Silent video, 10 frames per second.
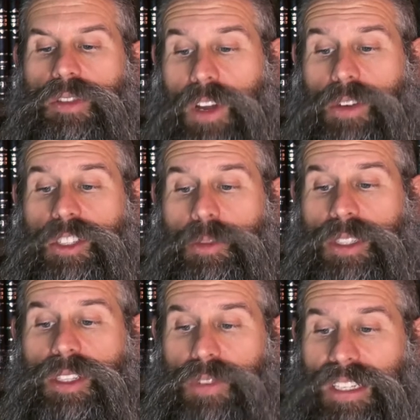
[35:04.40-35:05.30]
very
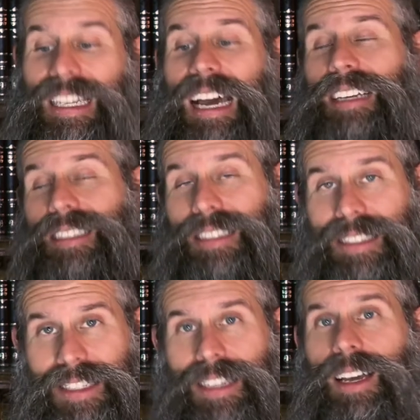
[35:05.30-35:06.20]
specific task
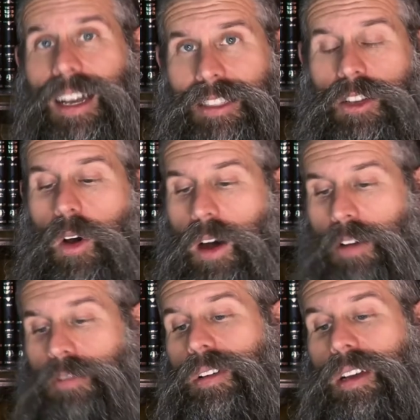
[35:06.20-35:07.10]
to cut
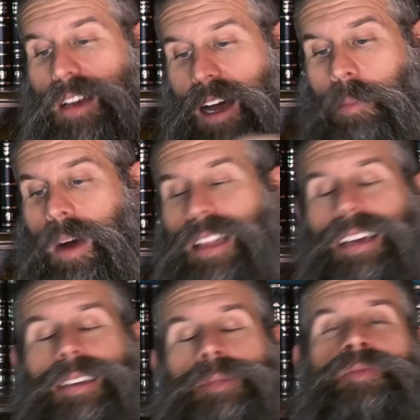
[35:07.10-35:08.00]
off
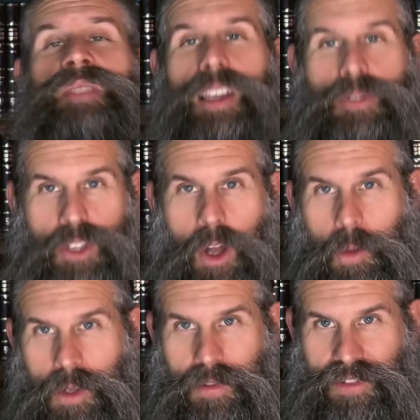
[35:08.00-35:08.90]
Amalek. If Saul
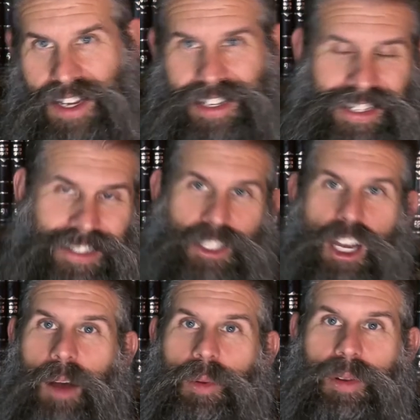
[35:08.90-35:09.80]
would have done his
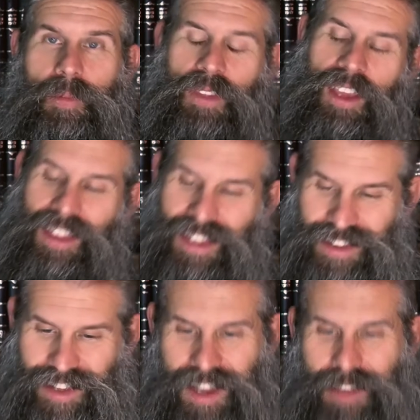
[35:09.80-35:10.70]
job, then
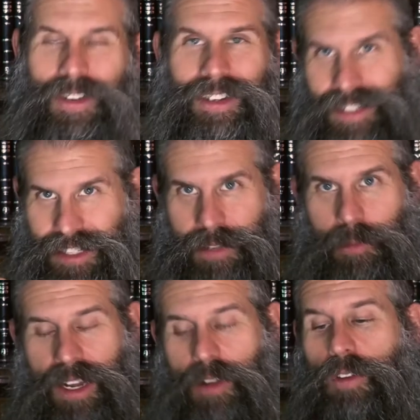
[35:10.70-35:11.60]
David,
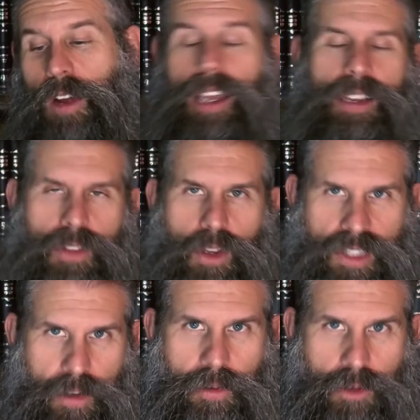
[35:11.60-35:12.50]
Ben Ephraim, even though he's
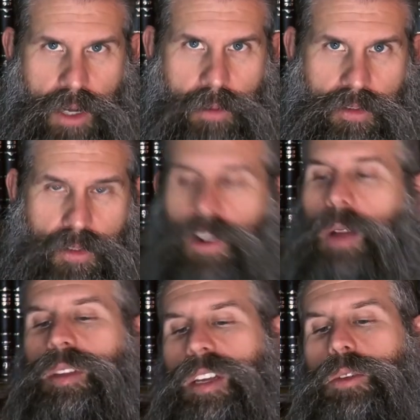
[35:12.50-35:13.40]
not from the tribe of Ephraim,
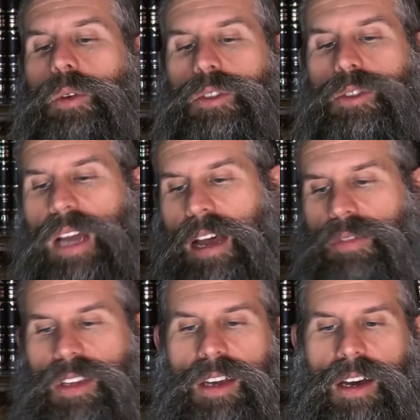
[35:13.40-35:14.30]
but then you also have
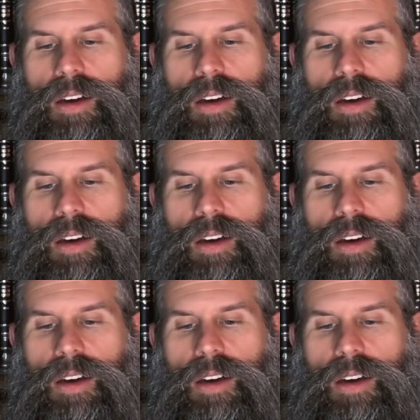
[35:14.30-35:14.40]
the